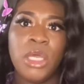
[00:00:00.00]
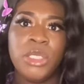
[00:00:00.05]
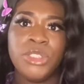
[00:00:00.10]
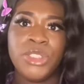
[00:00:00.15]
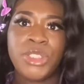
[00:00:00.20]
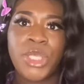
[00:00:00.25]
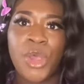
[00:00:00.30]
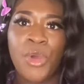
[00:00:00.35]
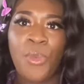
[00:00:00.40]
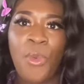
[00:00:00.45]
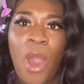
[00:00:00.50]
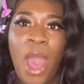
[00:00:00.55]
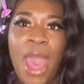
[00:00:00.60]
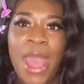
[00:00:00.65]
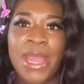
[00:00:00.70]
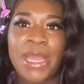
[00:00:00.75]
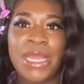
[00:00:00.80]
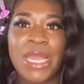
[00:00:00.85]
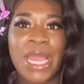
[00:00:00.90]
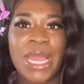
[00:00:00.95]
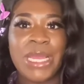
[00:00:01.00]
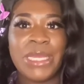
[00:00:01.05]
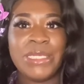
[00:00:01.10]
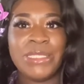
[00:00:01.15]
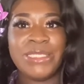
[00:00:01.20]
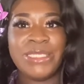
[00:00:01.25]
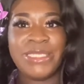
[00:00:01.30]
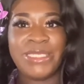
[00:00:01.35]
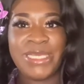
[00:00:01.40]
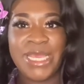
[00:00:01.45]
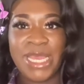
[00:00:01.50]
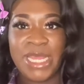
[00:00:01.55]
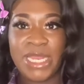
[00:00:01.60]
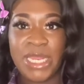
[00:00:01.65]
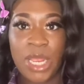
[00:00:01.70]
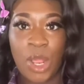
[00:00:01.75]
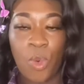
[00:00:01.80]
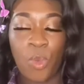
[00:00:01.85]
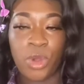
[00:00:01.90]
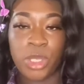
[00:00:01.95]
So what I
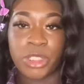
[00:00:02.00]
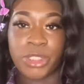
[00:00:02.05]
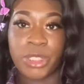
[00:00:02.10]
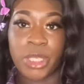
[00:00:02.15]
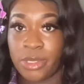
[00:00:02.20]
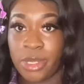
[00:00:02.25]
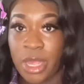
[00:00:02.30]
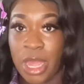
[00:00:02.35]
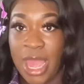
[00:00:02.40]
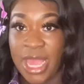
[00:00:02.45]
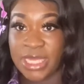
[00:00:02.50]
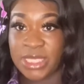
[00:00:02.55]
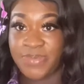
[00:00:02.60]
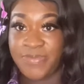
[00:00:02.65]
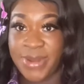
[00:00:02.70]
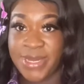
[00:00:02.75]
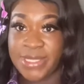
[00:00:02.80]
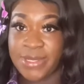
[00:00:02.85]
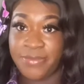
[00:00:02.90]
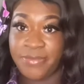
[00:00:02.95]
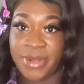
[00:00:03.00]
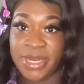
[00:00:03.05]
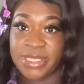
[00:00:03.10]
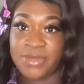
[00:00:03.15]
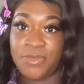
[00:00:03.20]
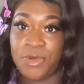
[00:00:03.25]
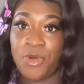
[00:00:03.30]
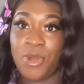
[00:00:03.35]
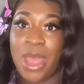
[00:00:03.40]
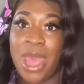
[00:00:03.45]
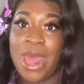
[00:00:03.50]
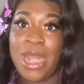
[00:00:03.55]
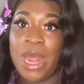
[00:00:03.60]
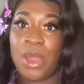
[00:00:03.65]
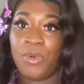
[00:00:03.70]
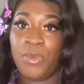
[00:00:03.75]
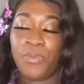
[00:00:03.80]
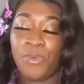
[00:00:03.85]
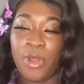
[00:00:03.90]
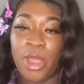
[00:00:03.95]
did was express some breast milk and I
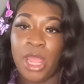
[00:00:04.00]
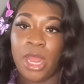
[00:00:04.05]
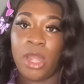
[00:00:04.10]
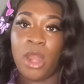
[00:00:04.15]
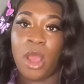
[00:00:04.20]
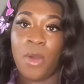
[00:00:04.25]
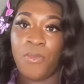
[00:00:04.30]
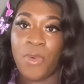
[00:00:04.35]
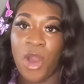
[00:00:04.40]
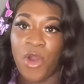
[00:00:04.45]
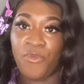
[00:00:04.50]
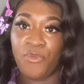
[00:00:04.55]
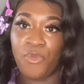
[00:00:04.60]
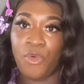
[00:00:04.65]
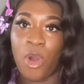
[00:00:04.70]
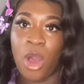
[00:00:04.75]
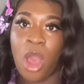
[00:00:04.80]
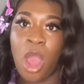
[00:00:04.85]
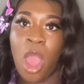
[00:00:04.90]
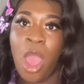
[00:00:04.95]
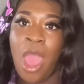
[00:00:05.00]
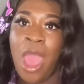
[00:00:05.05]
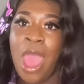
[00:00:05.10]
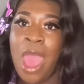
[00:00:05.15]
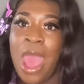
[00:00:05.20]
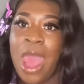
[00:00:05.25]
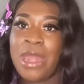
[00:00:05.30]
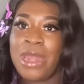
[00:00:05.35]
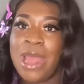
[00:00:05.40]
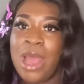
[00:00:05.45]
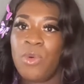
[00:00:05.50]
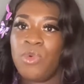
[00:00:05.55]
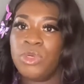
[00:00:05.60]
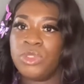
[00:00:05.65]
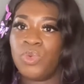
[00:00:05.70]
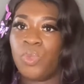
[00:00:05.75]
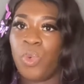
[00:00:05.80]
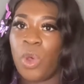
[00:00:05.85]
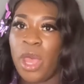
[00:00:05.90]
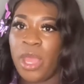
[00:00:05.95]
would put it in her bath water, and that
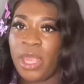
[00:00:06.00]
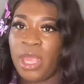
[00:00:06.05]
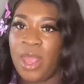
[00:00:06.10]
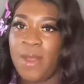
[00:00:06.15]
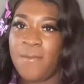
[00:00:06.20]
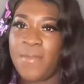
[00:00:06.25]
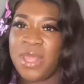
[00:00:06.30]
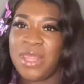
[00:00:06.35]
was working.